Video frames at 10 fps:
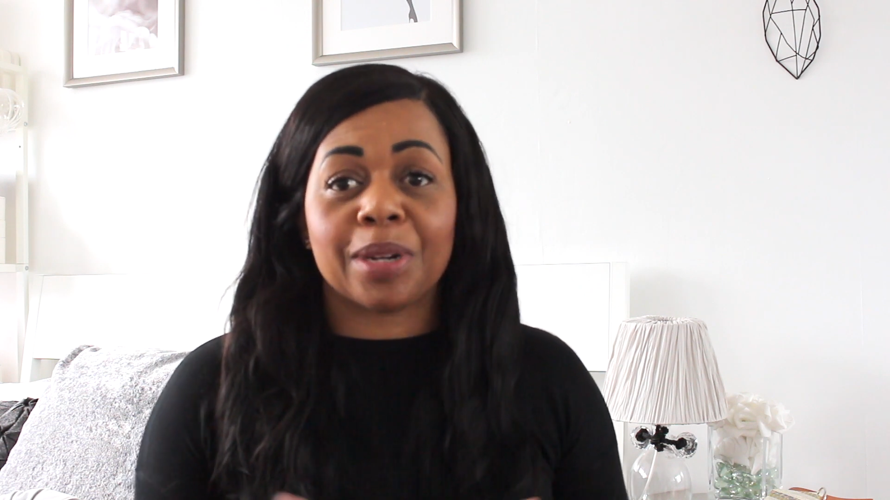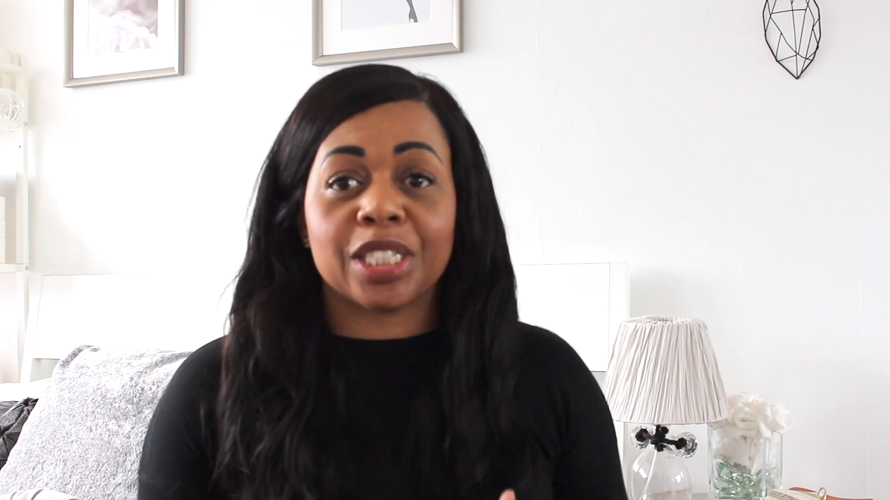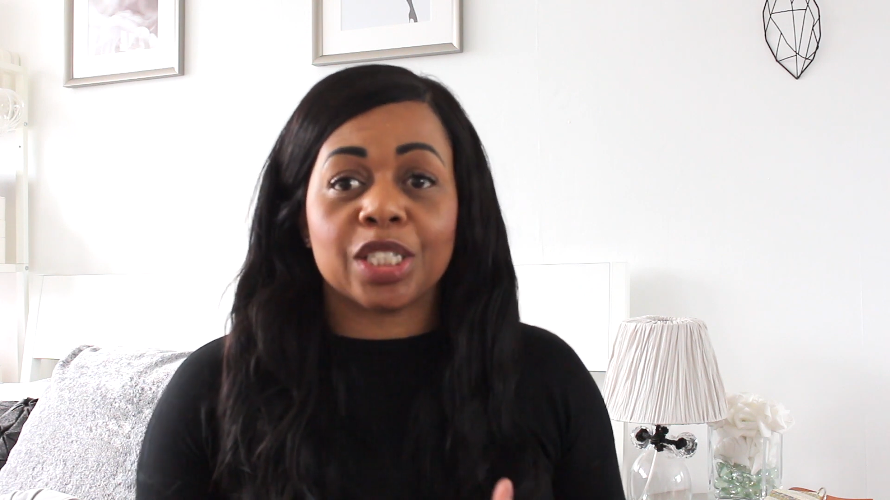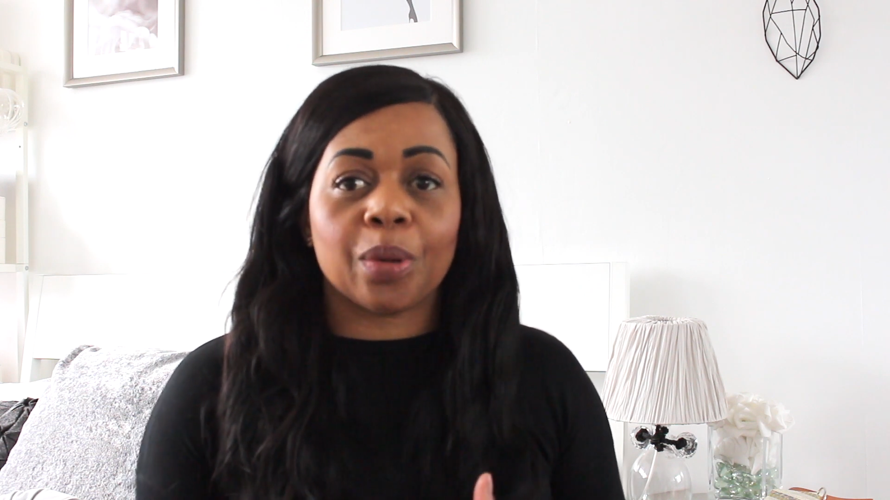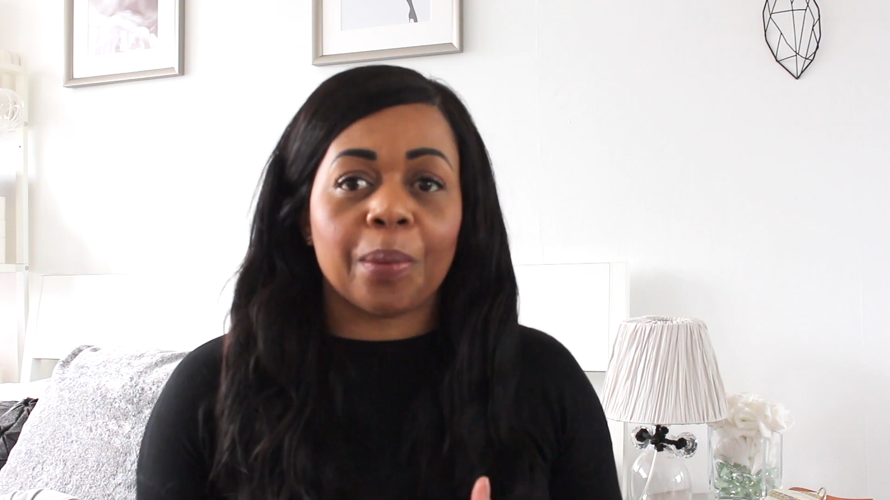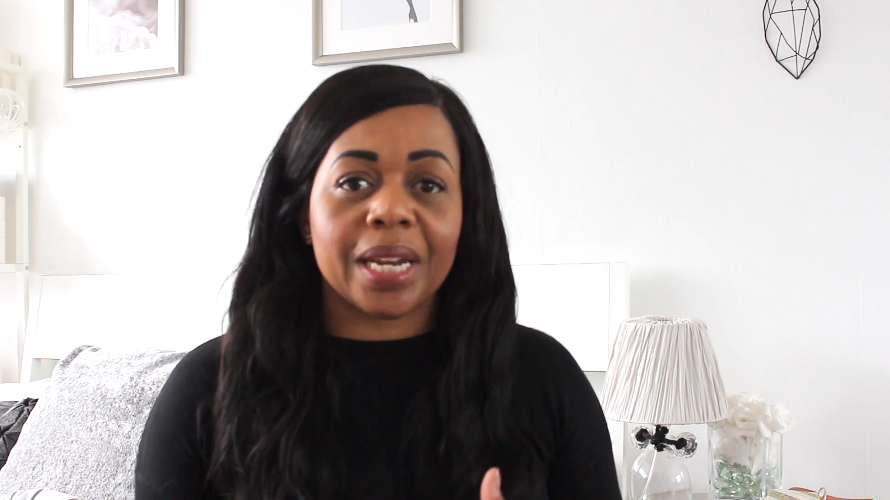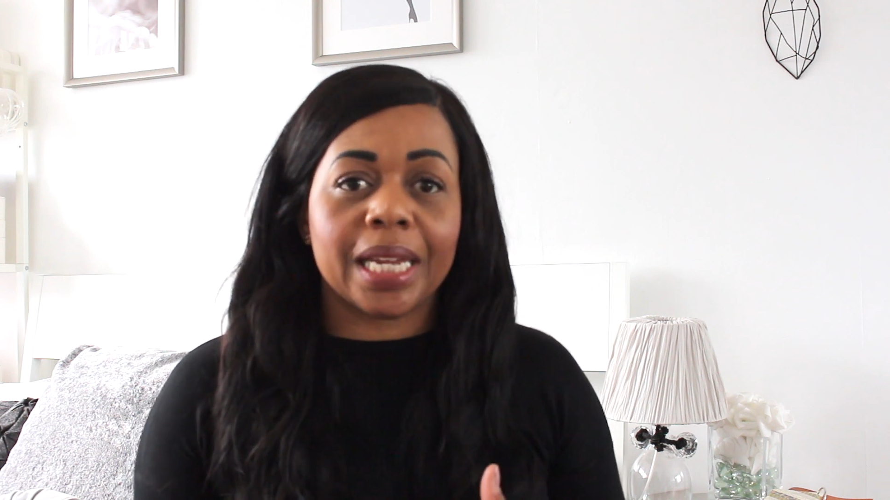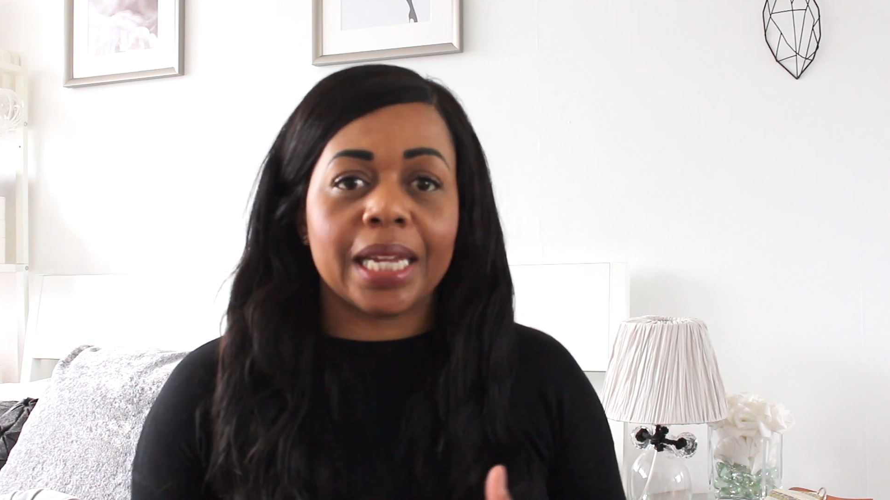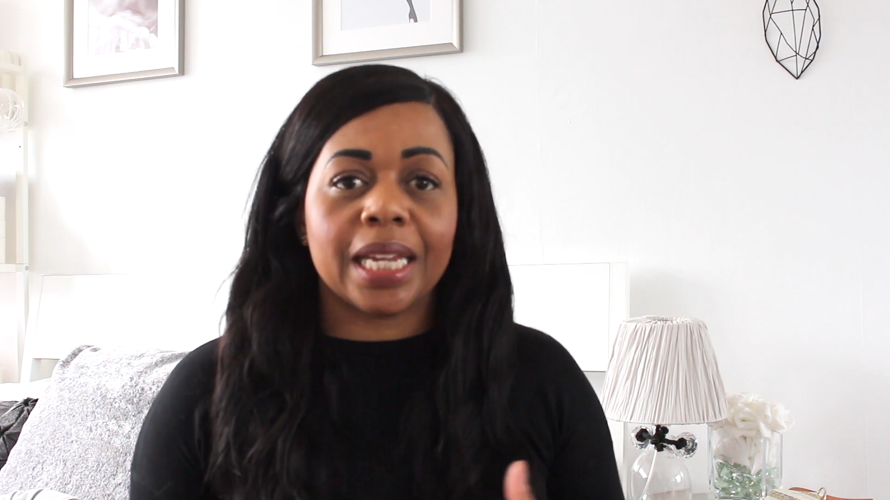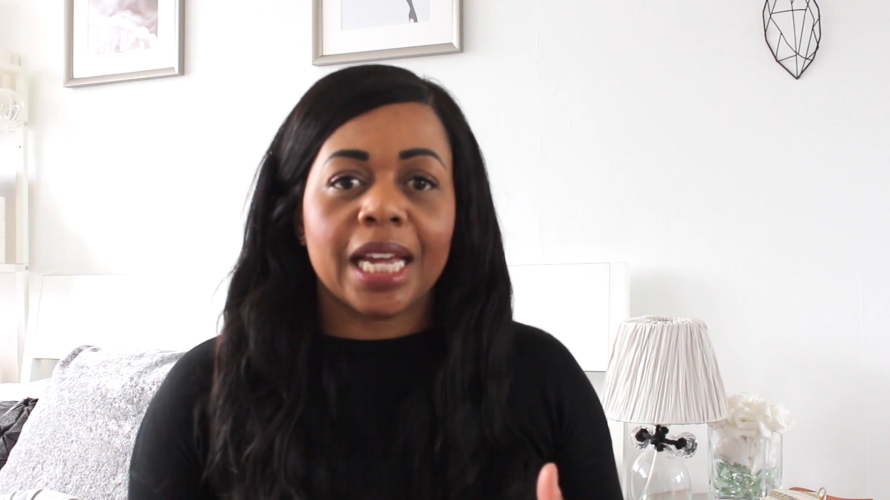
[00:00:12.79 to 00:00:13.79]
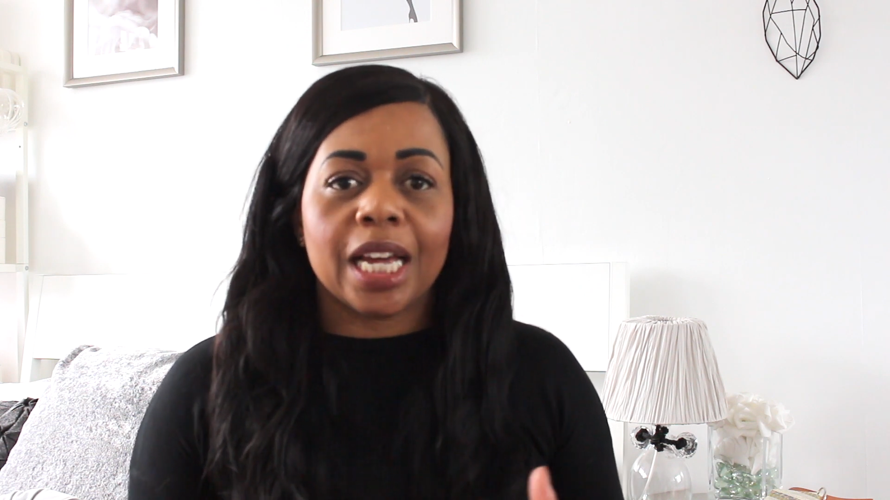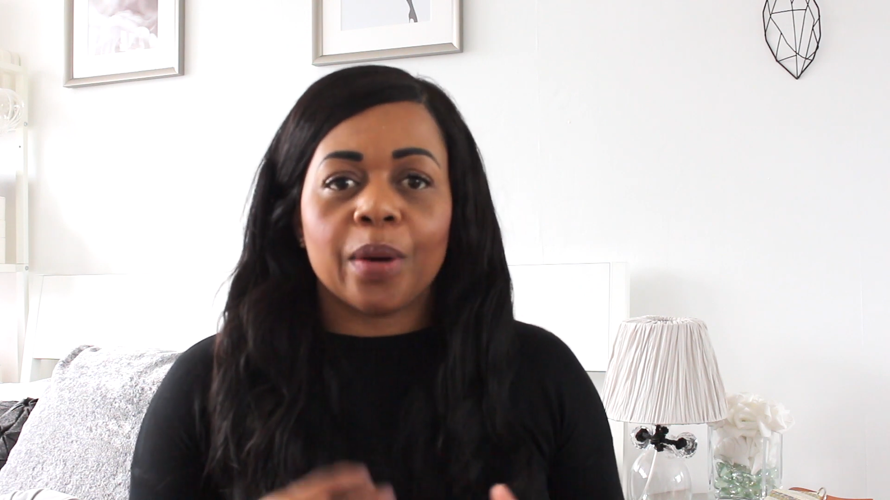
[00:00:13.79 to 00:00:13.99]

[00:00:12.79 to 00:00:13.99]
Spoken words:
managing your money,